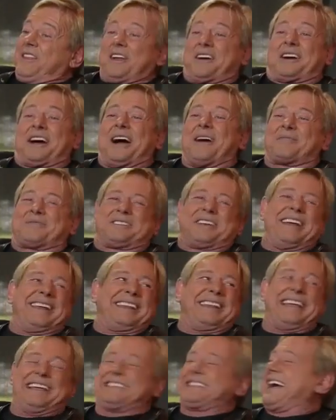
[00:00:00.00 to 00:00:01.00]
The cops
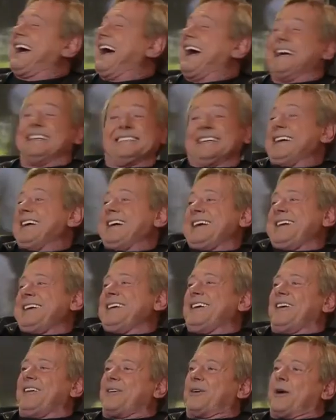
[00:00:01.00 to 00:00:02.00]
said these guys,
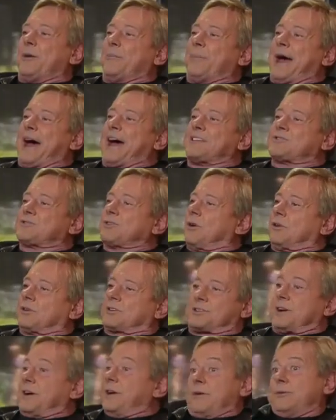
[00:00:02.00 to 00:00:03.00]
you know, they're on bath
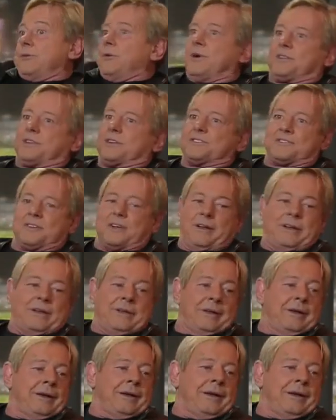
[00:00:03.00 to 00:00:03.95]
salts. I don't know what they're saying.